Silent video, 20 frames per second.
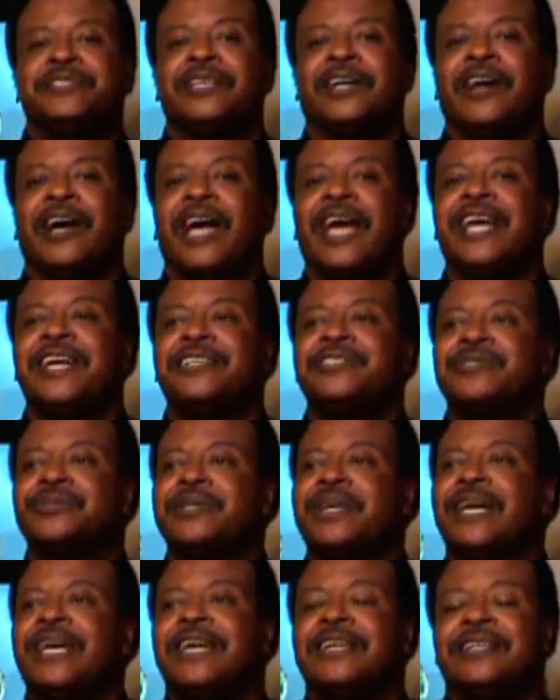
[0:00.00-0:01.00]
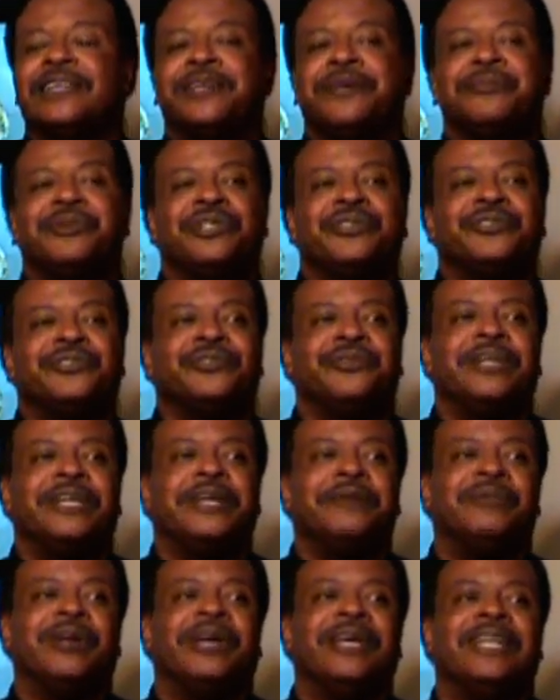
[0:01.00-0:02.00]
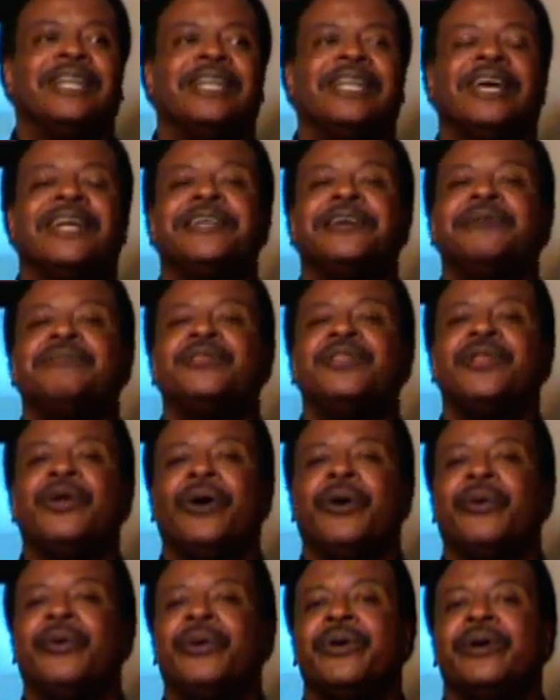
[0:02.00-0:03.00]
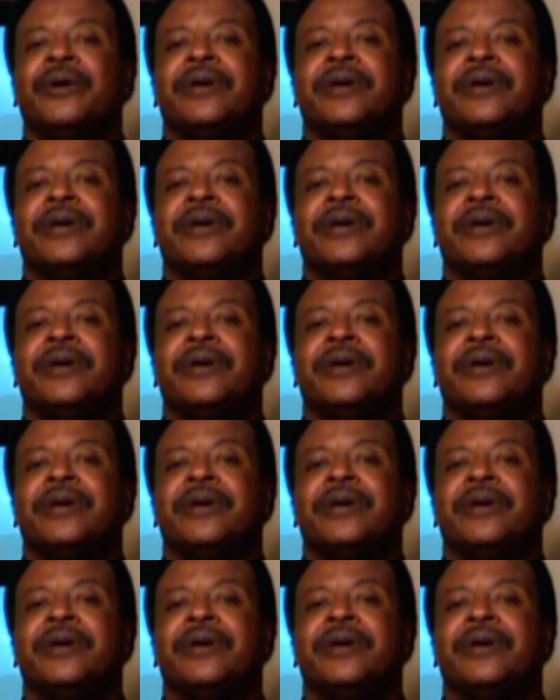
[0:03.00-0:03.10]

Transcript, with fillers: An angel came to him in a dream and let him know